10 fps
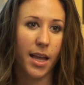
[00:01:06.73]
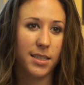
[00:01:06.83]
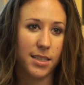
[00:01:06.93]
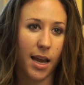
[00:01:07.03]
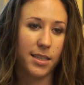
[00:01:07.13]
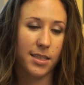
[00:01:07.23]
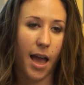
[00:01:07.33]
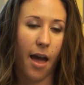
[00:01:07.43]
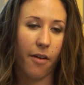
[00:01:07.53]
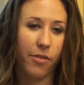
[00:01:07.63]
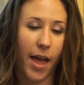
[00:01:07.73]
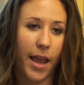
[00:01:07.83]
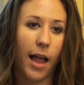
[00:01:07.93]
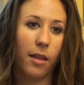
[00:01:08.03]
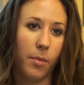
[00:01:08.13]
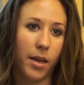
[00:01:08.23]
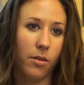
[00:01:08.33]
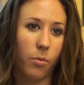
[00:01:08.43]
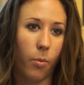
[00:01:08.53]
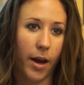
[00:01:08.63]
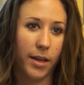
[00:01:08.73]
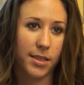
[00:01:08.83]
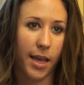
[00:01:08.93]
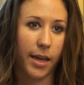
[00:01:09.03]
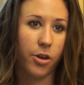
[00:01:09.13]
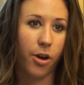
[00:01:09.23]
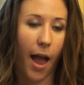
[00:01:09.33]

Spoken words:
it's nice to have that element where it's like you're